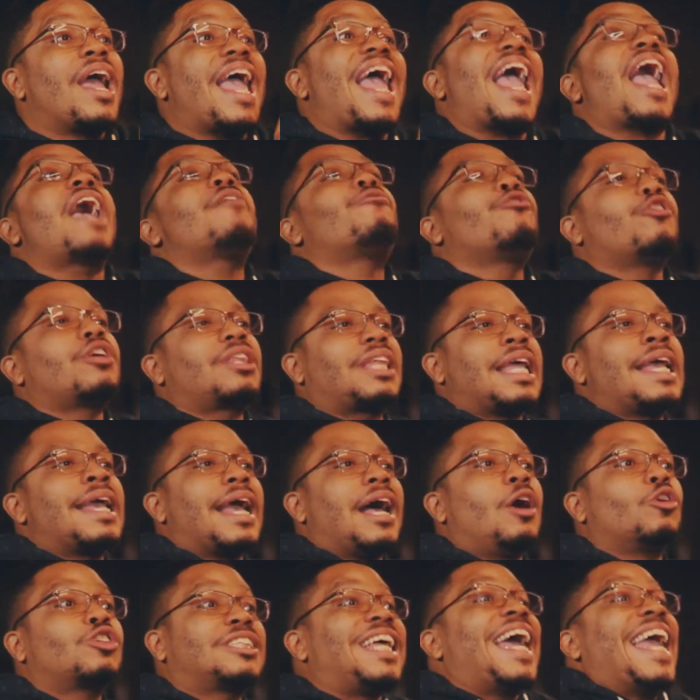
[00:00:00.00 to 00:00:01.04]
with
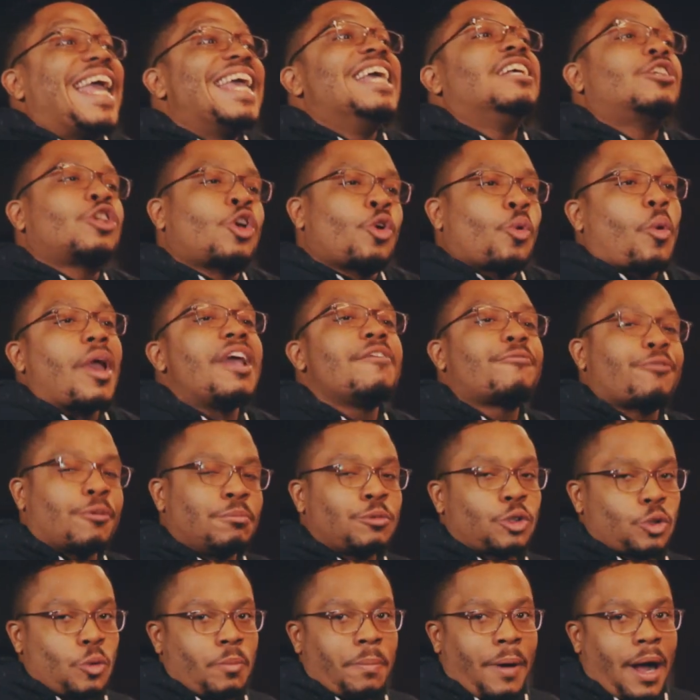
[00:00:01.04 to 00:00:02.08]
everything else that is great
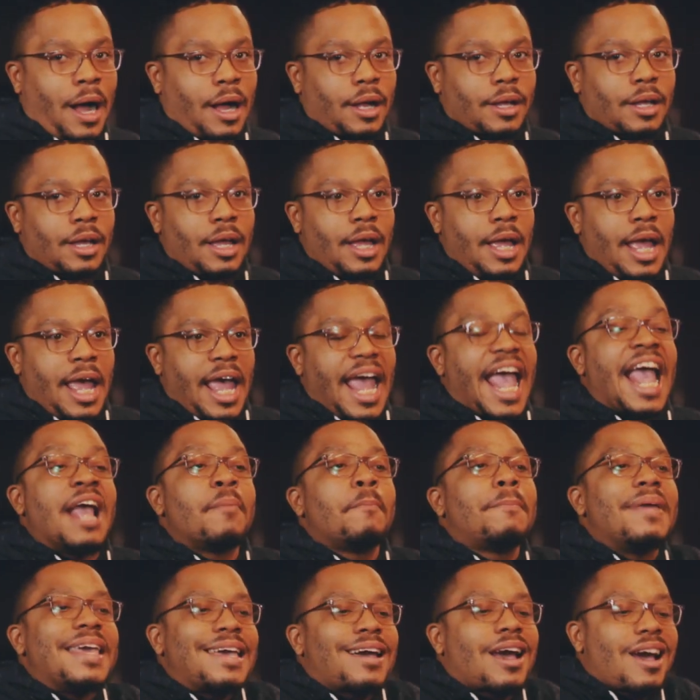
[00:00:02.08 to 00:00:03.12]
from Tupac.
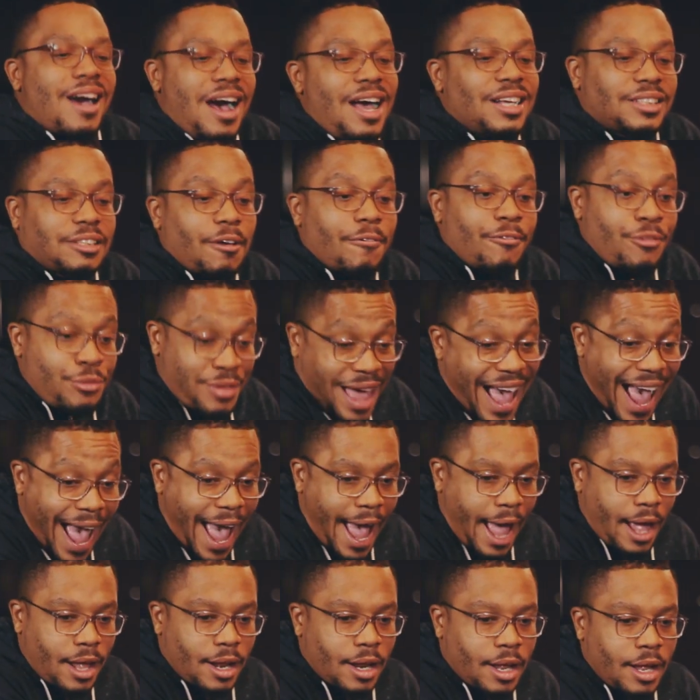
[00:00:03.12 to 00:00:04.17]
And because of
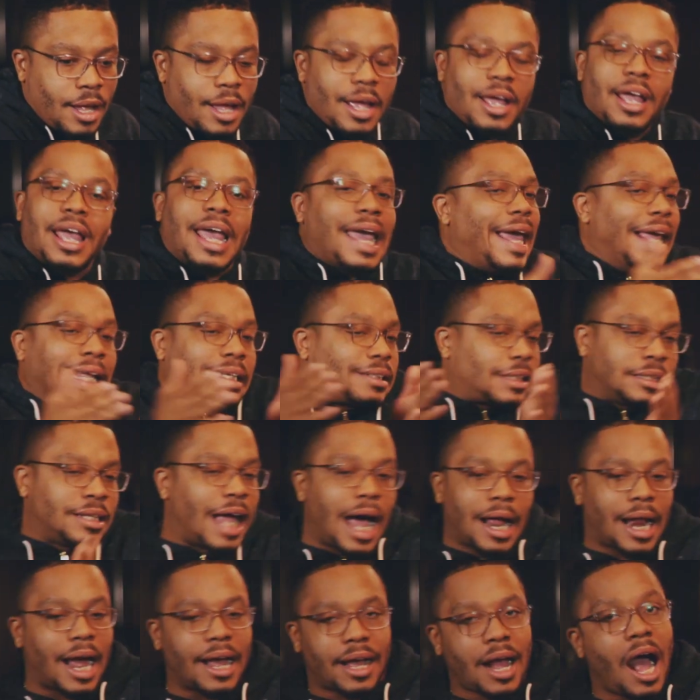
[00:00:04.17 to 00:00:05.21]
that, it's
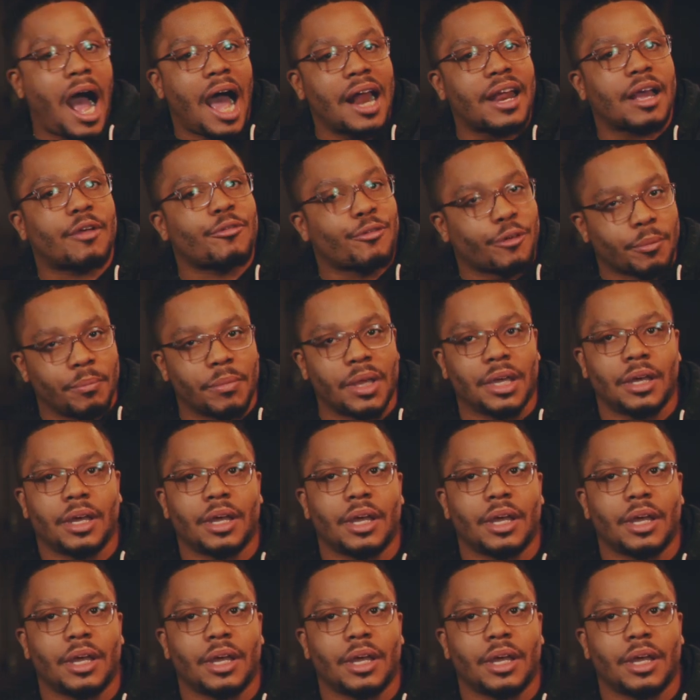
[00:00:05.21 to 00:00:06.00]
not iconic for me.